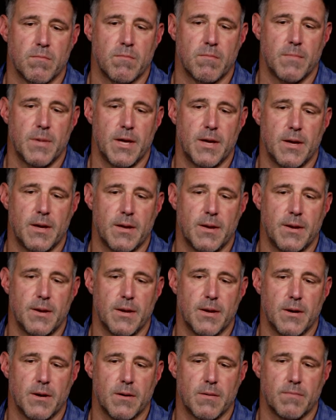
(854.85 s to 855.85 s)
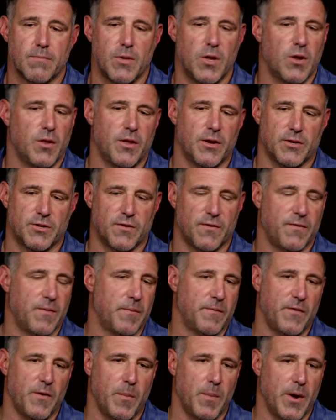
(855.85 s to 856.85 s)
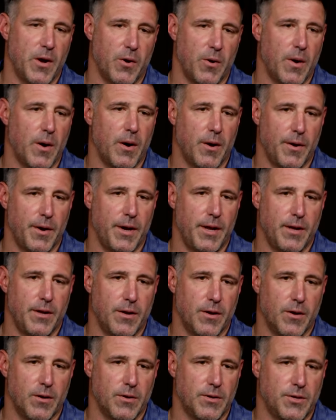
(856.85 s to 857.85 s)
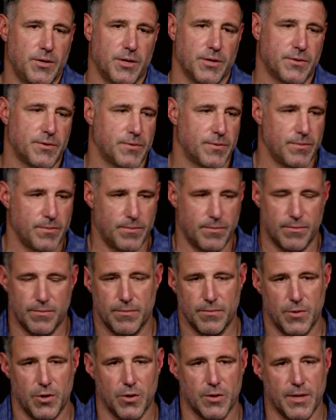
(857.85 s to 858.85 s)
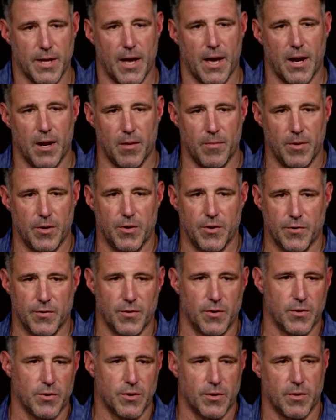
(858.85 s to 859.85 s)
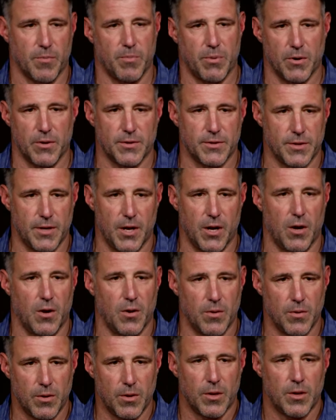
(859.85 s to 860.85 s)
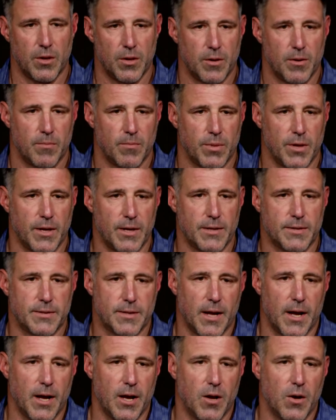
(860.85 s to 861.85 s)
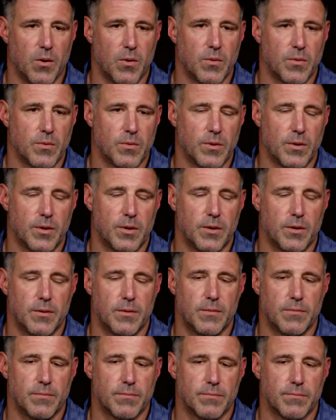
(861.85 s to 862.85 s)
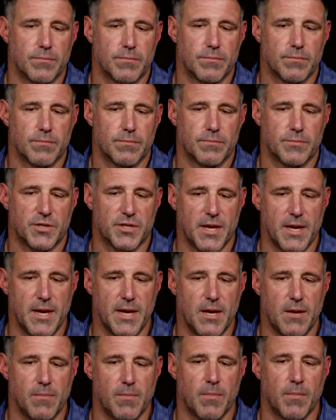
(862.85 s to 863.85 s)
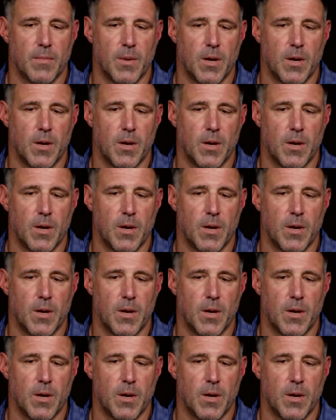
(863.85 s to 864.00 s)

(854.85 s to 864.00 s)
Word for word: You know, there's some familiarity. You know, you just looked at them, you just looked at the personnel, play style, scheme.